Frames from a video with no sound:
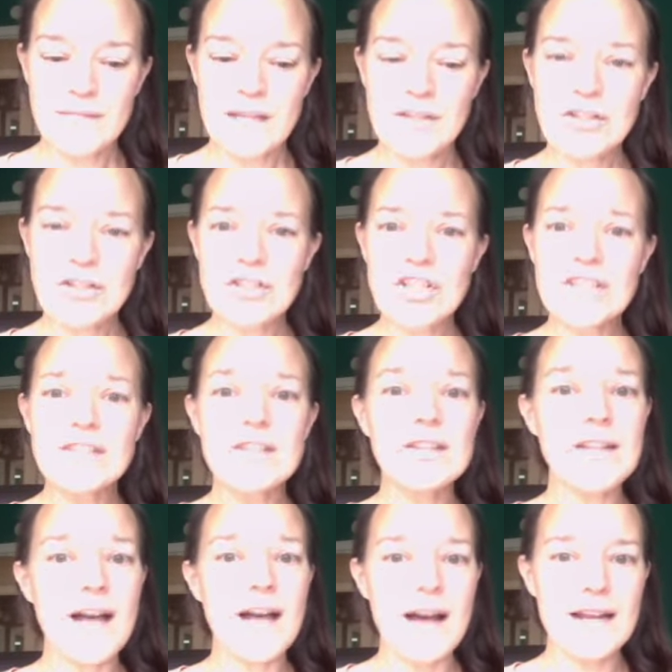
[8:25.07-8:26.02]
So, just a
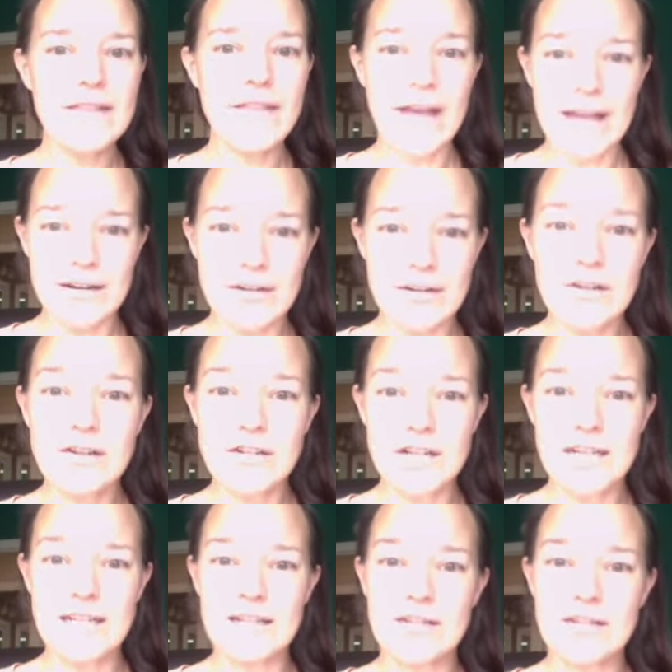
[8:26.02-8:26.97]
lot of
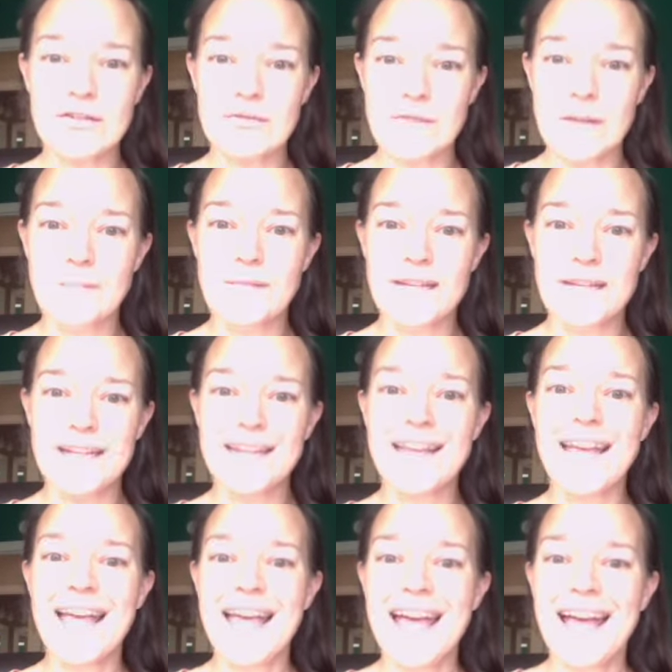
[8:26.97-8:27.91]
energy disrupting
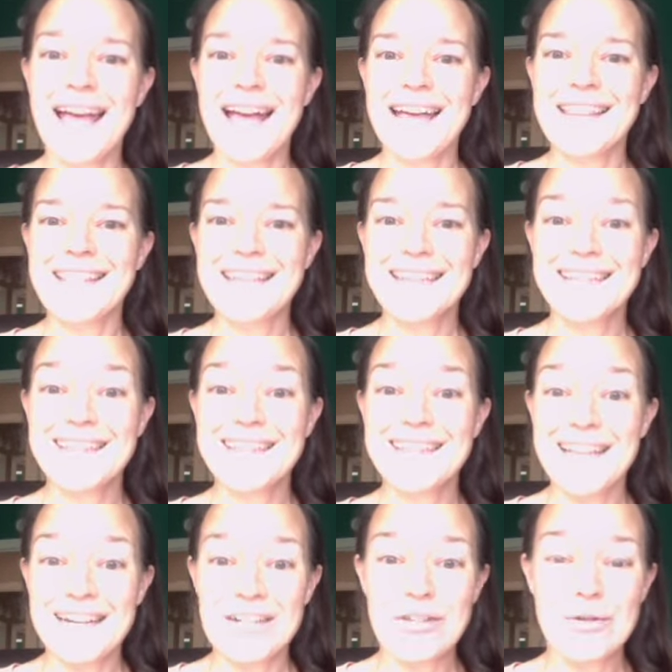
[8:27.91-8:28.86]
the
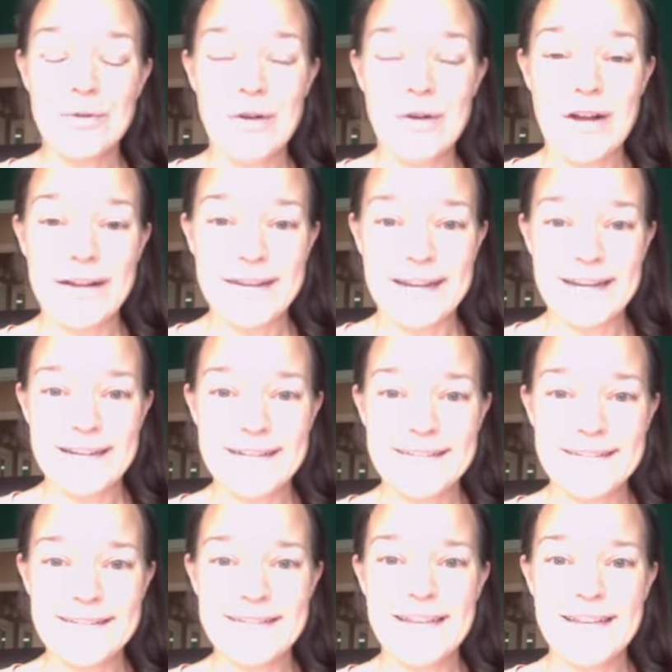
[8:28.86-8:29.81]

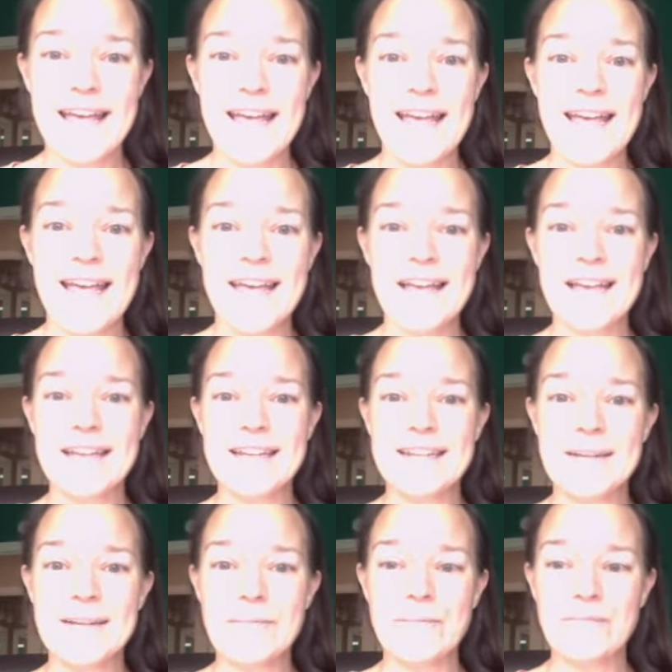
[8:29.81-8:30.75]
electronics. And
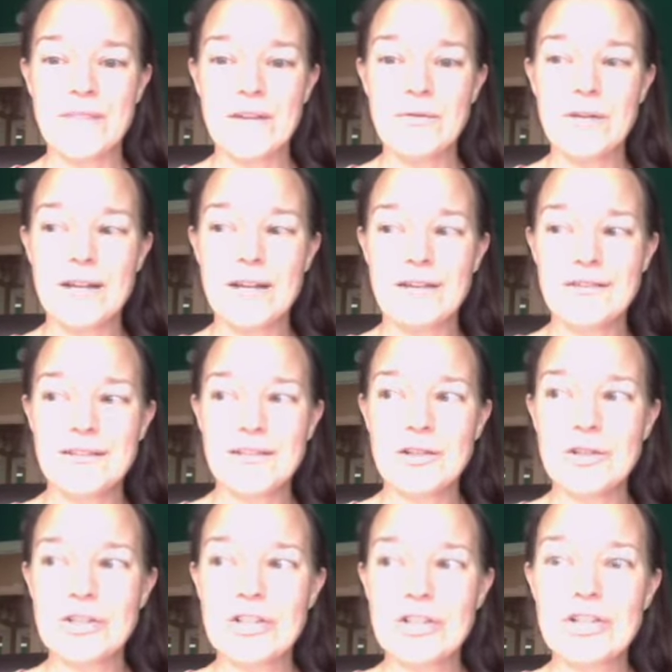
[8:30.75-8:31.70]
when I was a
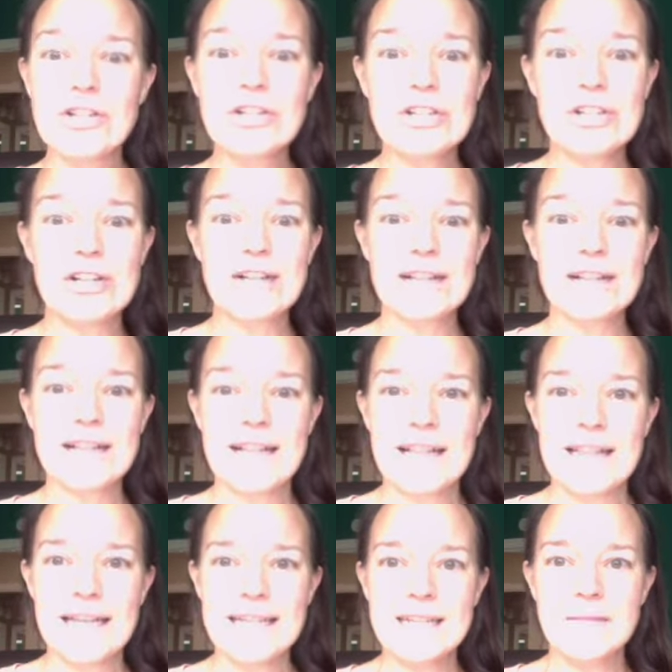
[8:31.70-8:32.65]
little girl,
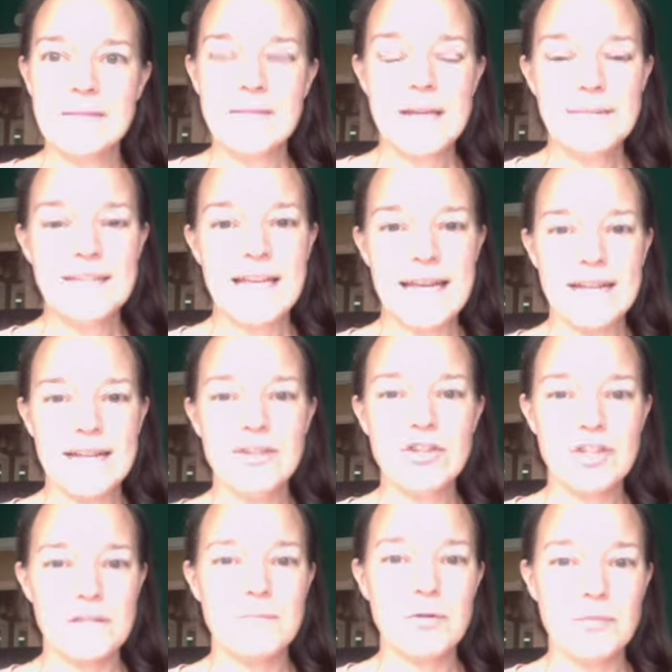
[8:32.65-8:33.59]
like sometimes that
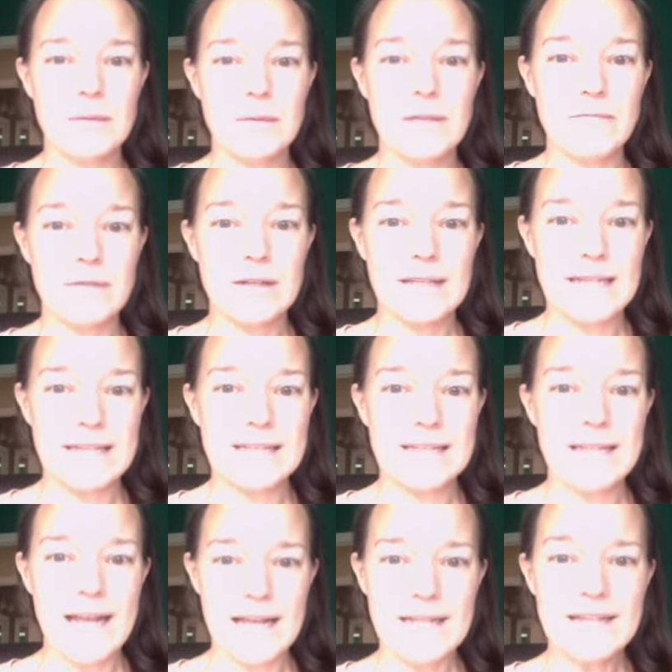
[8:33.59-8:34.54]
energy would be really
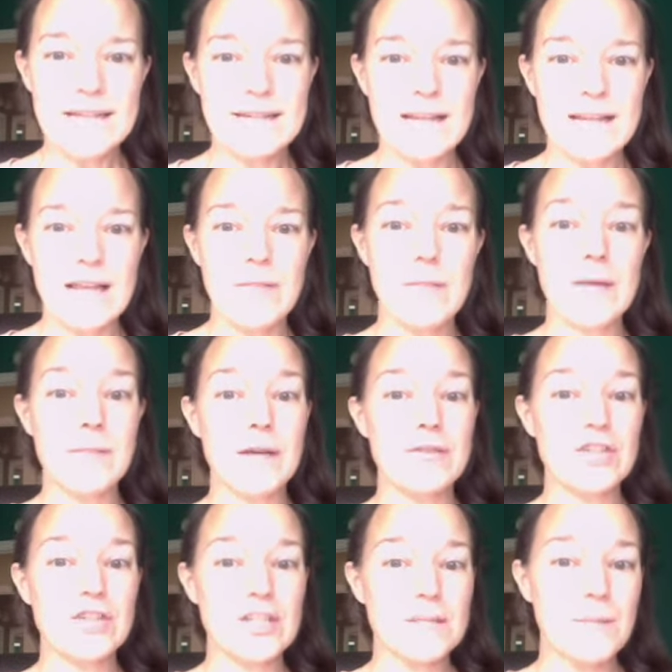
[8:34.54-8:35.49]
intense, and maybe I
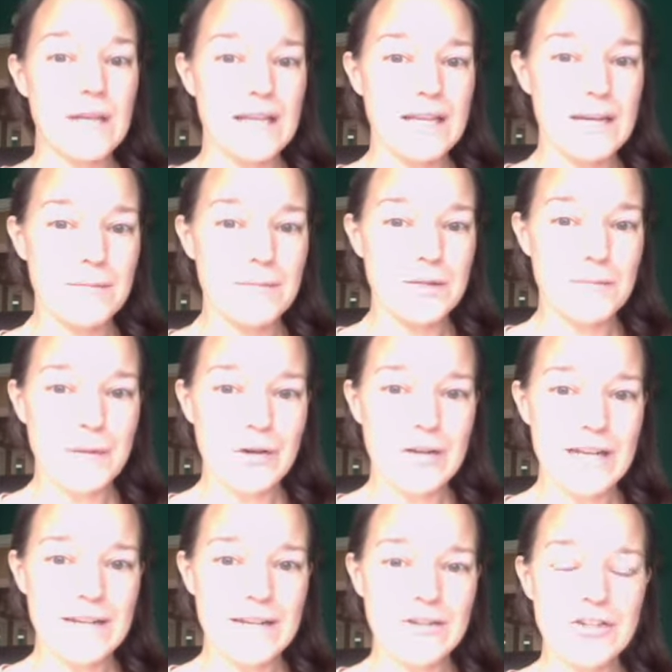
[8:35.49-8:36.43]
was just picking up spirit
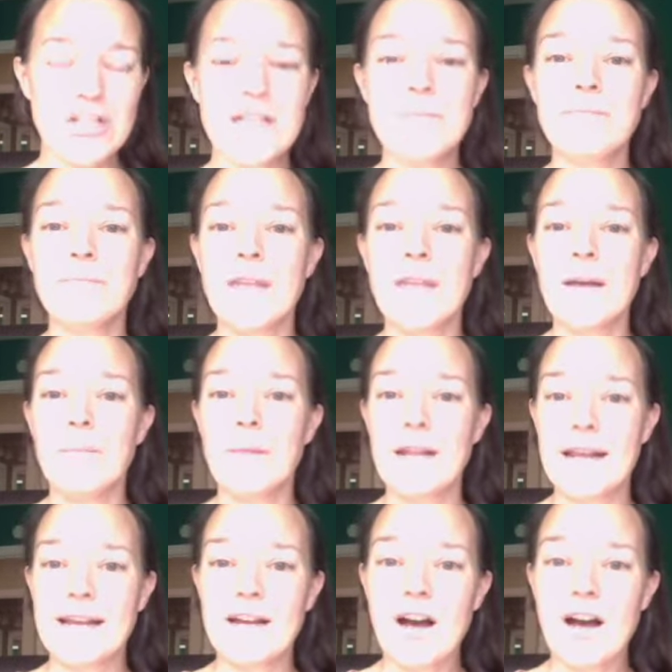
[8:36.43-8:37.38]
energy, but
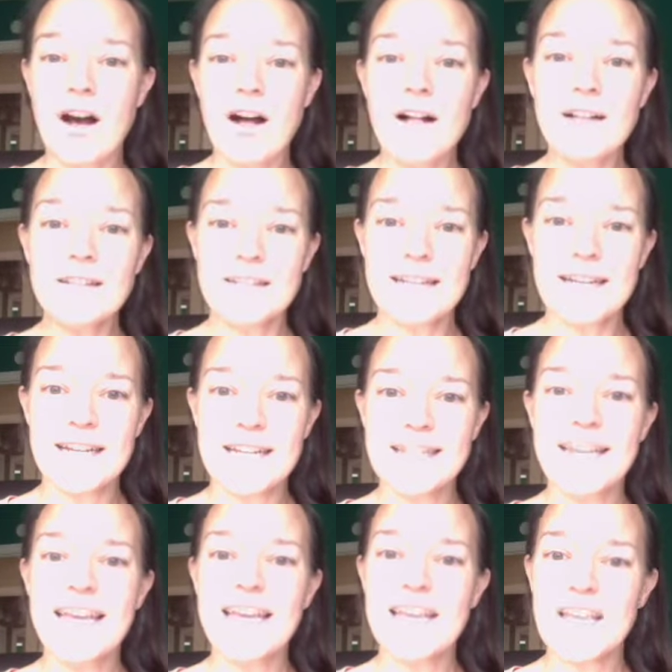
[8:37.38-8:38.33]
I called it
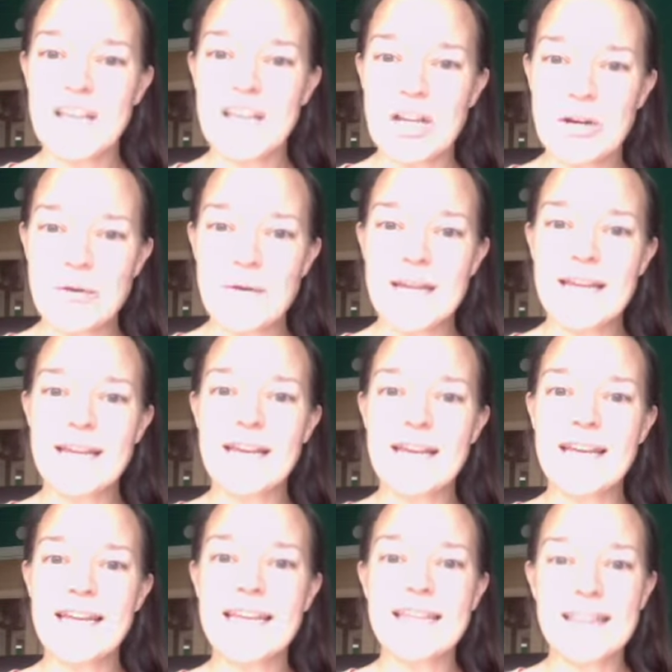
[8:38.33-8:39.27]
hearing
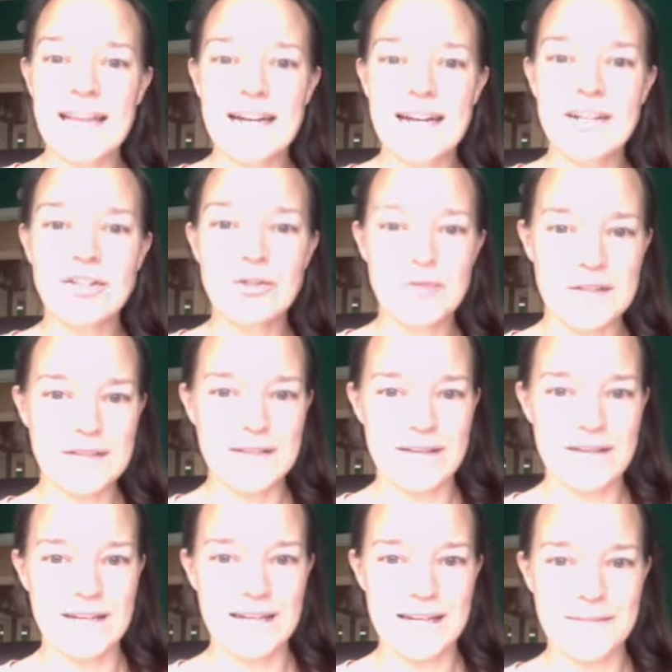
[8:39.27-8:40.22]

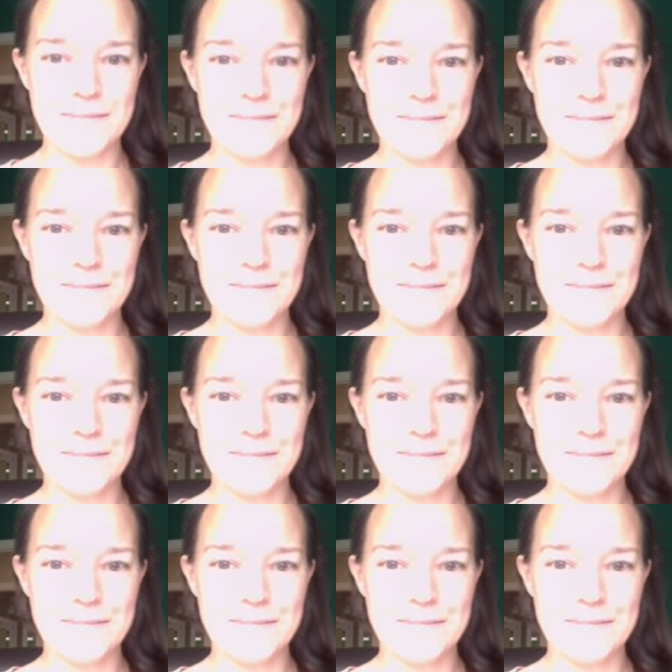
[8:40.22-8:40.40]
electricity.